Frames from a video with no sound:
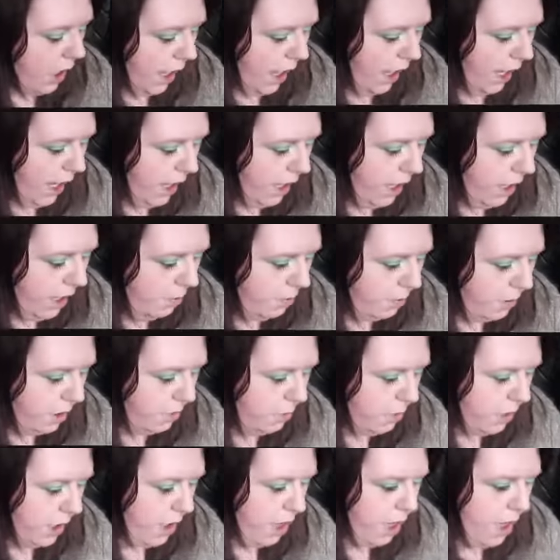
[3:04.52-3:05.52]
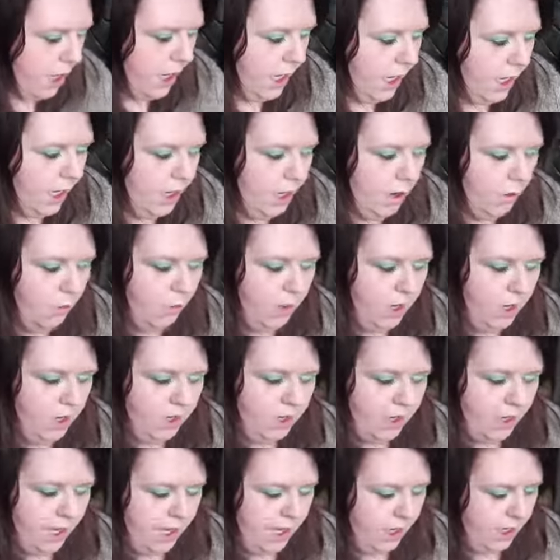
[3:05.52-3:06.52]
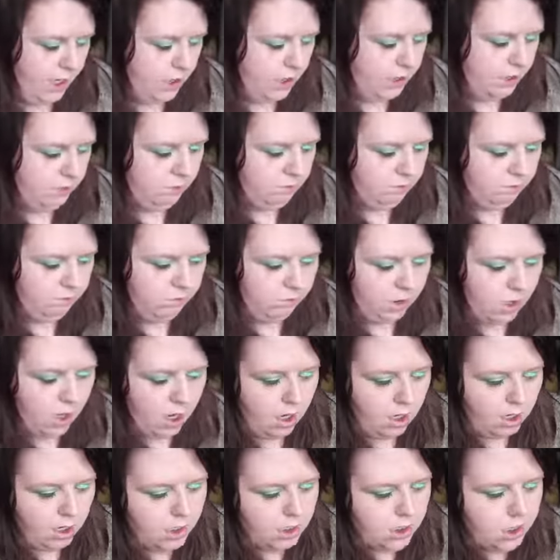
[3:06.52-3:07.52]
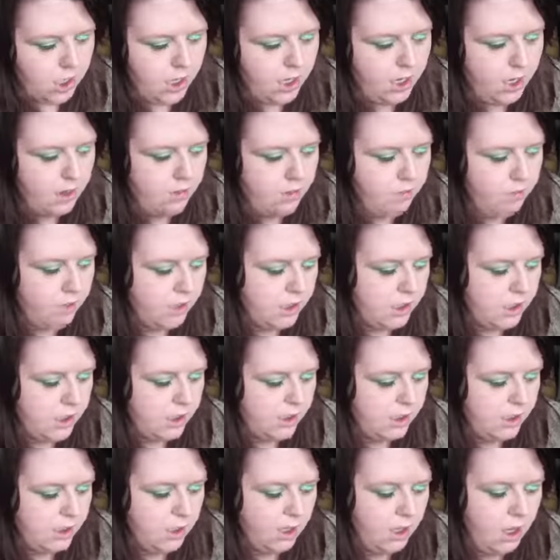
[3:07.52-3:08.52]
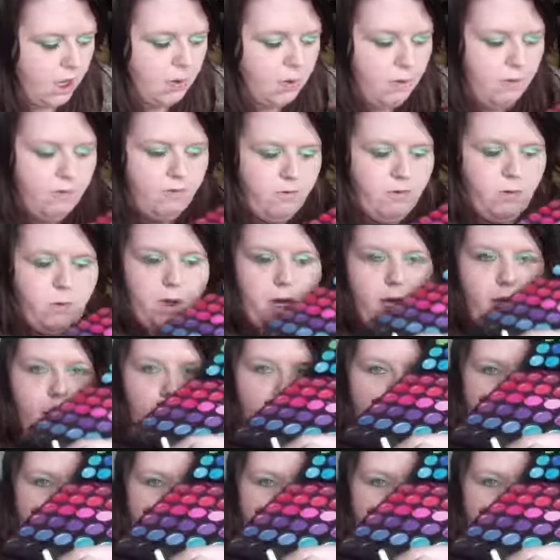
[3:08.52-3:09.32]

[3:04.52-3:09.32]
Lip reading: and I'm going to be going in with a darker shade. Hopefully this doesn't go everywhere,